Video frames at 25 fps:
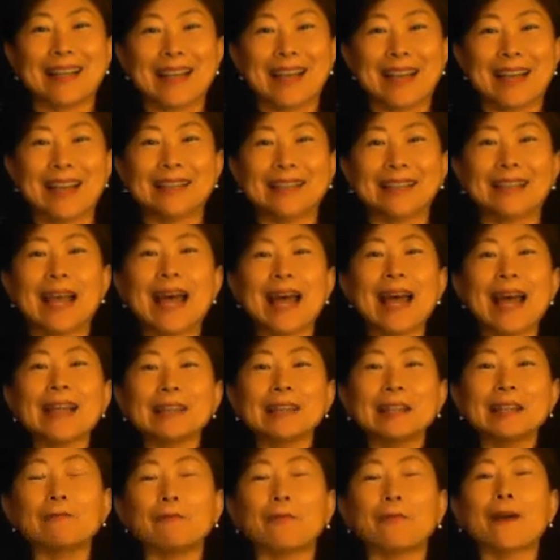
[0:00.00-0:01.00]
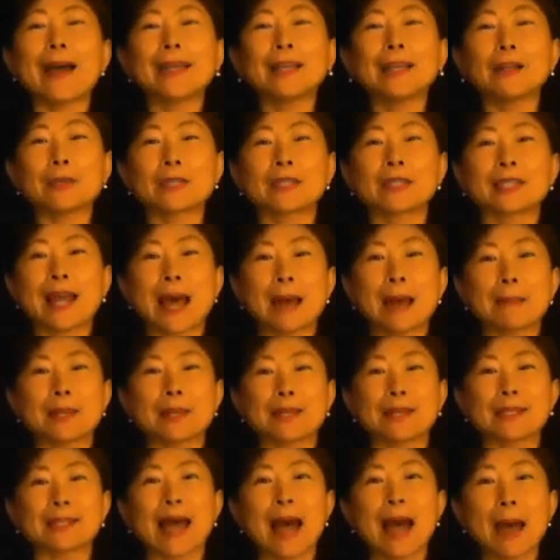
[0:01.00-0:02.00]
And then the final step
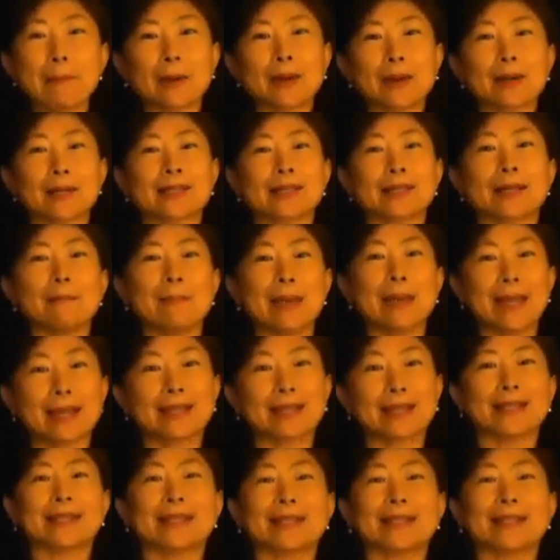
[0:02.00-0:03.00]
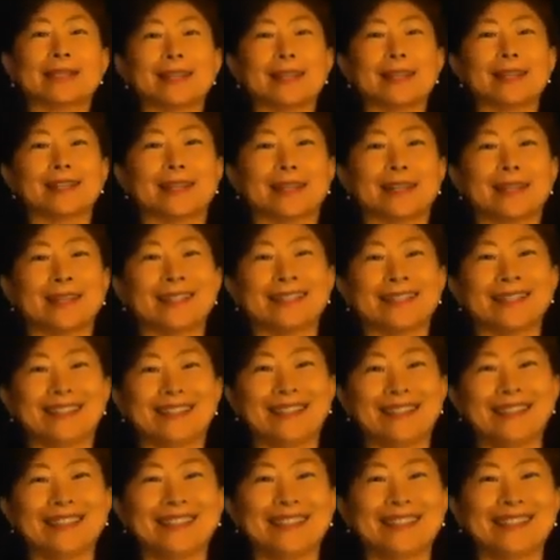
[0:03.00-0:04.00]
is that person makes the decision.
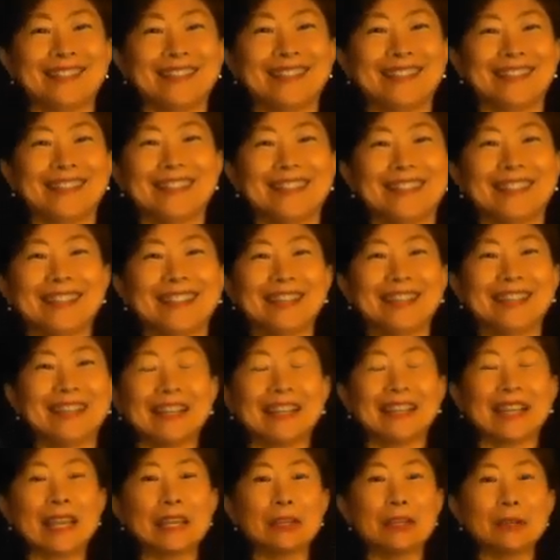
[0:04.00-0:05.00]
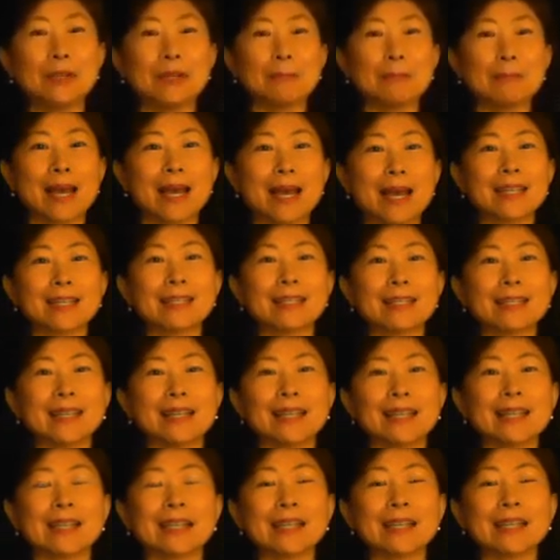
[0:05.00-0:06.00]
Can you imagine
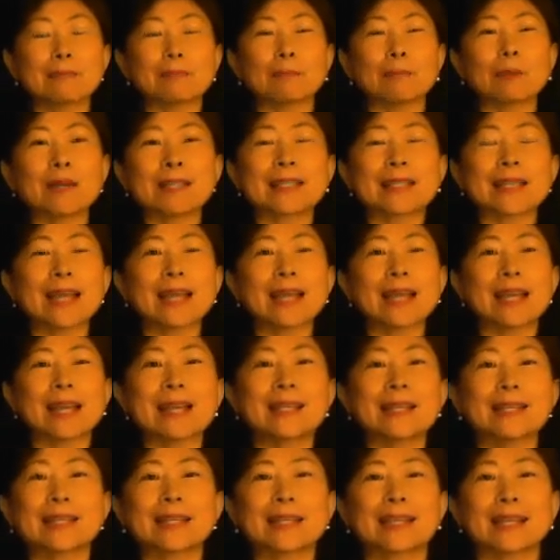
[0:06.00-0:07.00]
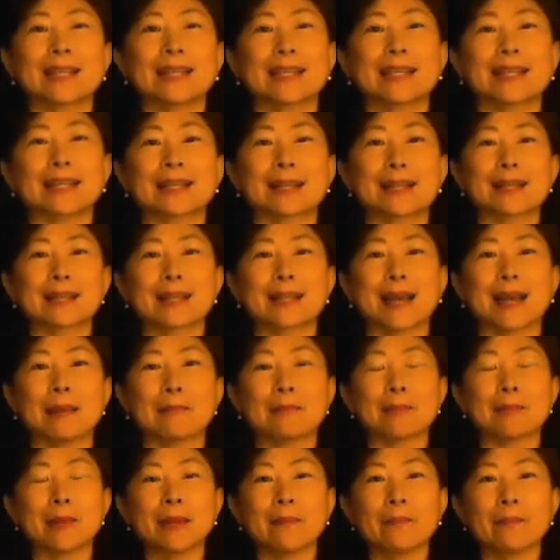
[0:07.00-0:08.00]
that? It's upsetting and sickening
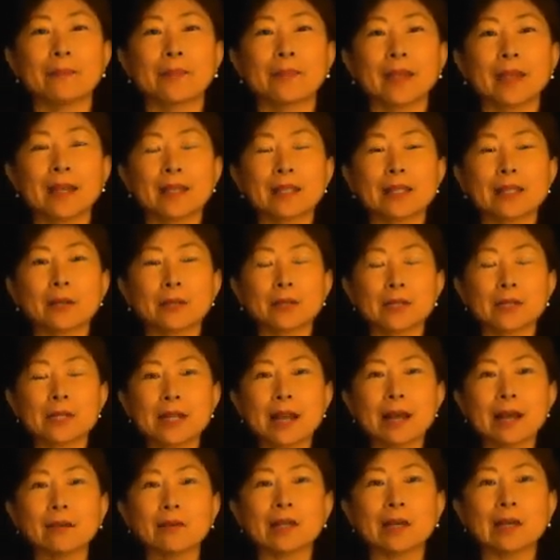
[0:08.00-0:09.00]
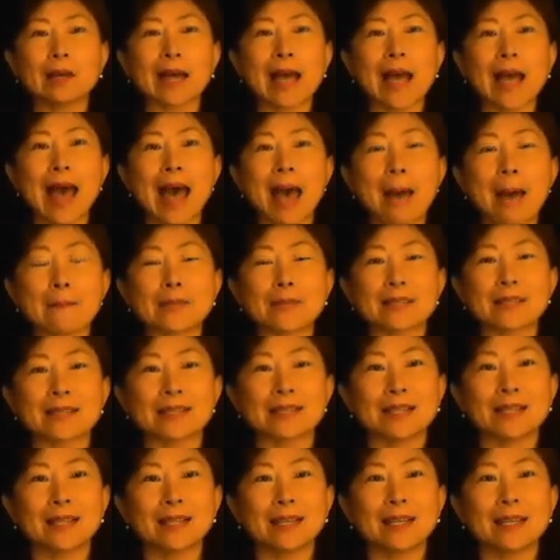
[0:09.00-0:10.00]
sometimes. So some of the apps
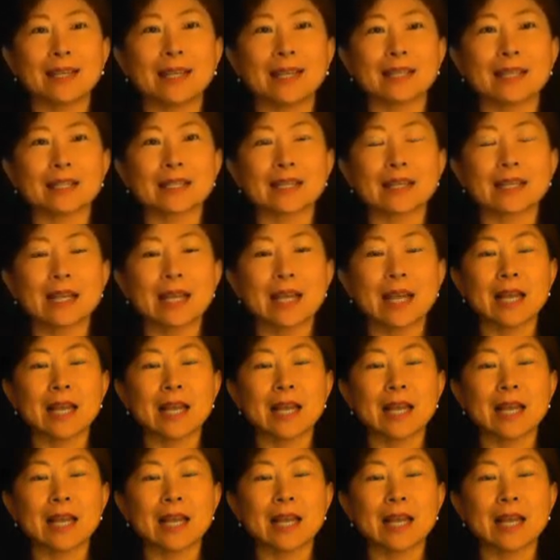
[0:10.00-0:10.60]
is,